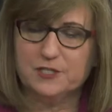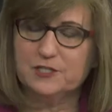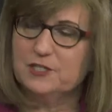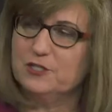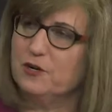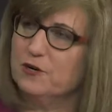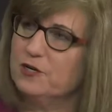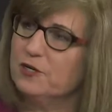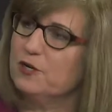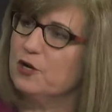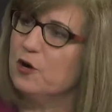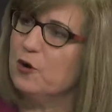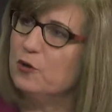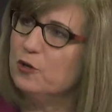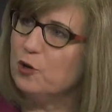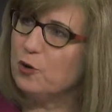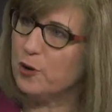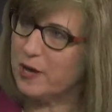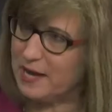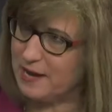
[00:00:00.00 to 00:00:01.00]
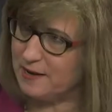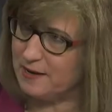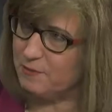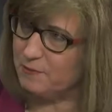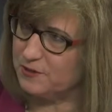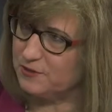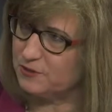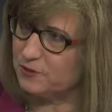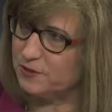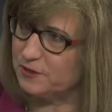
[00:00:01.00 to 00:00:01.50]
just started co-locating
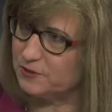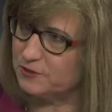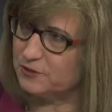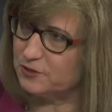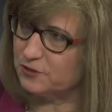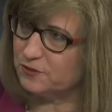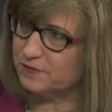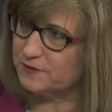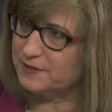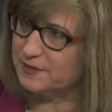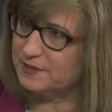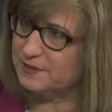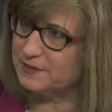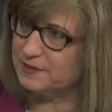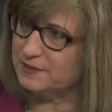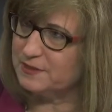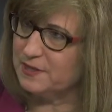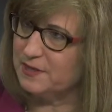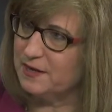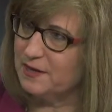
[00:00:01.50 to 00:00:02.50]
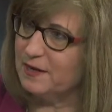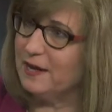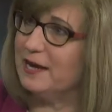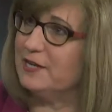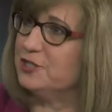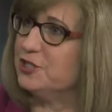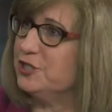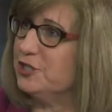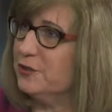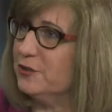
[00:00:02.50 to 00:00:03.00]
mental health services
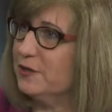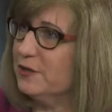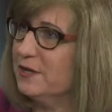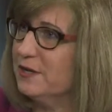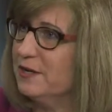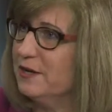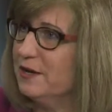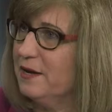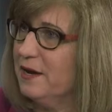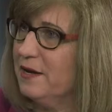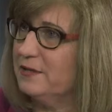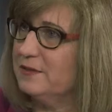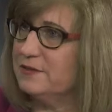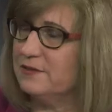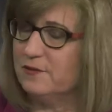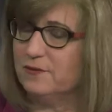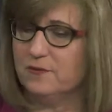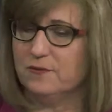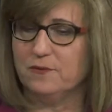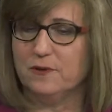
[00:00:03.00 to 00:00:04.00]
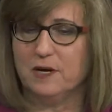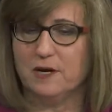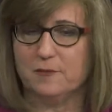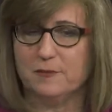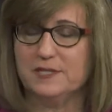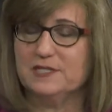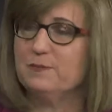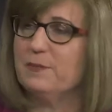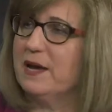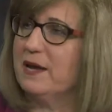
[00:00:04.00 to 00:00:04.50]
last year, uh -huh. and so um,
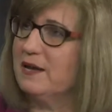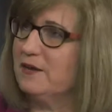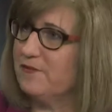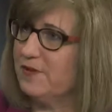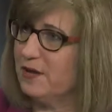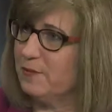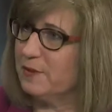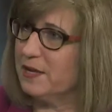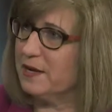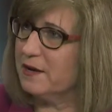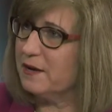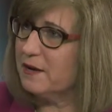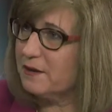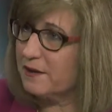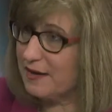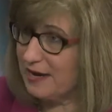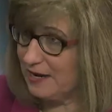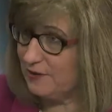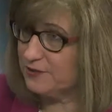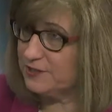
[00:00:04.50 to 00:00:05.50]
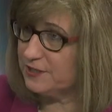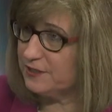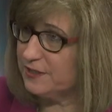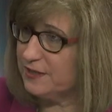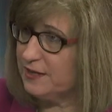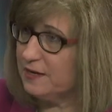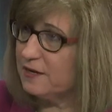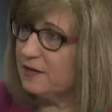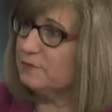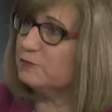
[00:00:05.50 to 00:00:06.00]
Hispanic family co
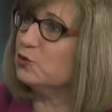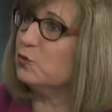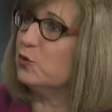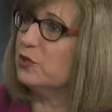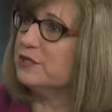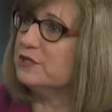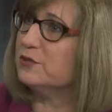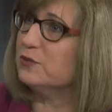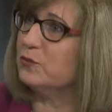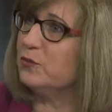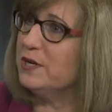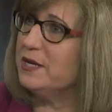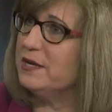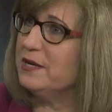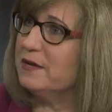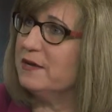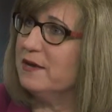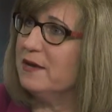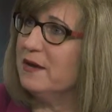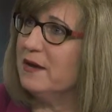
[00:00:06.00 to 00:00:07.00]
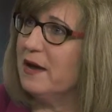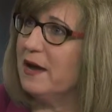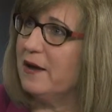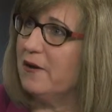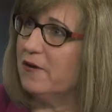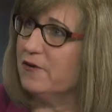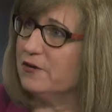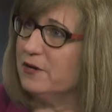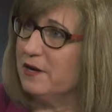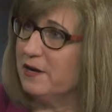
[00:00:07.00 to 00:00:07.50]
counseling comes once a week at
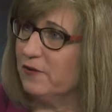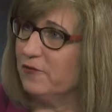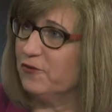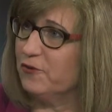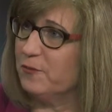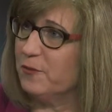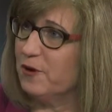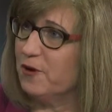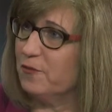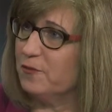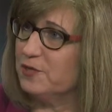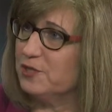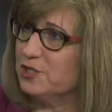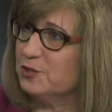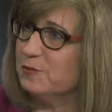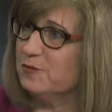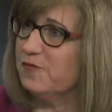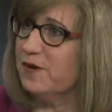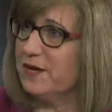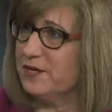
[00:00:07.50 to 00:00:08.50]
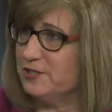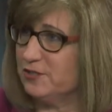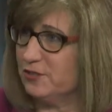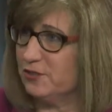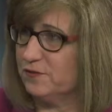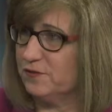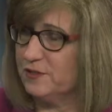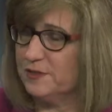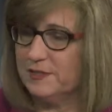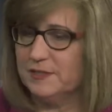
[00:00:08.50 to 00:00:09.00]
our health department to provide
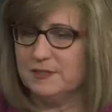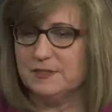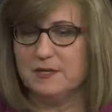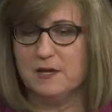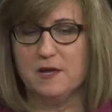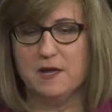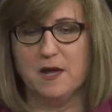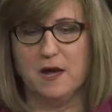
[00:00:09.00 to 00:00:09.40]
services.